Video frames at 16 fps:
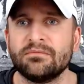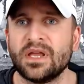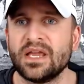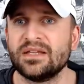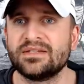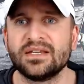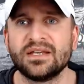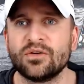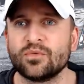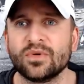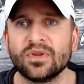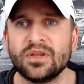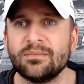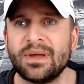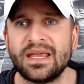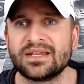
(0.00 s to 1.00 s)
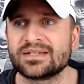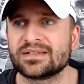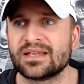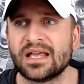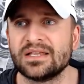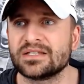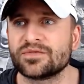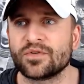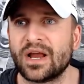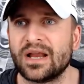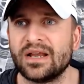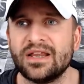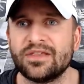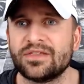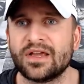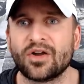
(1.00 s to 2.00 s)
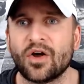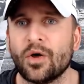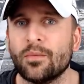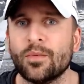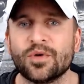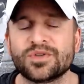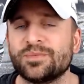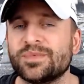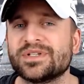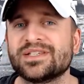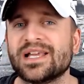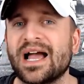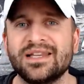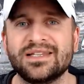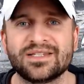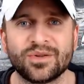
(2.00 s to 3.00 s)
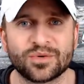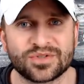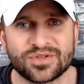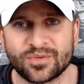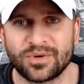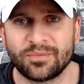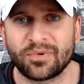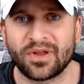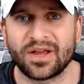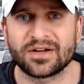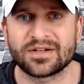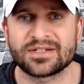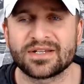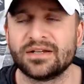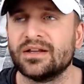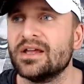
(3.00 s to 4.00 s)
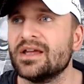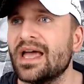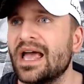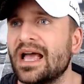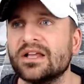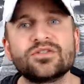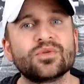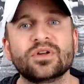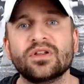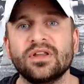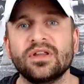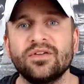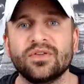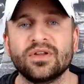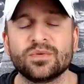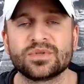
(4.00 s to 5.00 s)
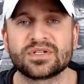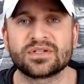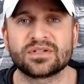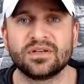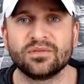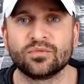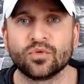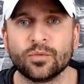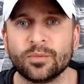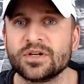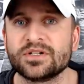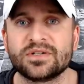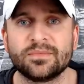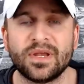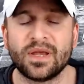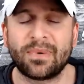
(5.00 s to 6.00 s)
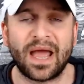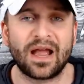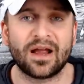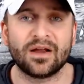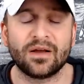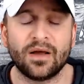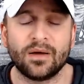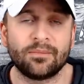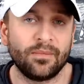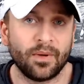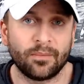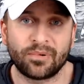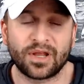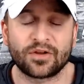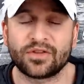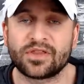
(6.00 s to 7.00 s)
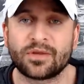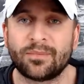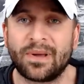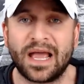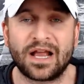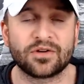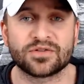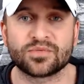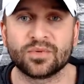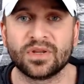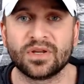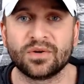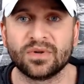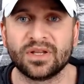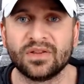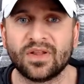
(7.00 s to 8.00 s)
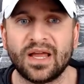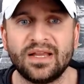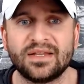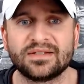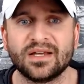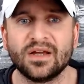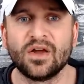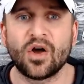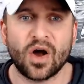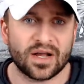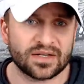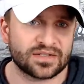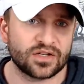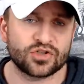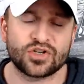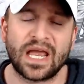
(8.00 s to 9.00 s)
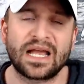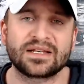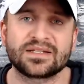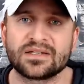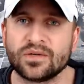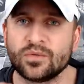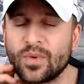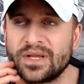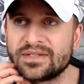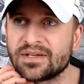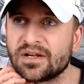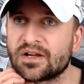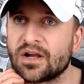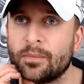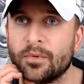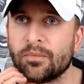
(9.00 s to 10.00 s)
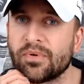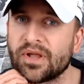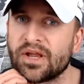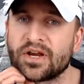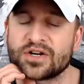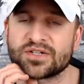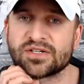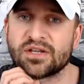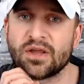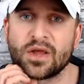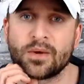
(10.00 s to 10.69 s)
it didn't really make sense for anything almost besides those 3 players. And Ezra Cleveland was rumored to be a player that the Packers really, really liked. Austin Jackson went a couple players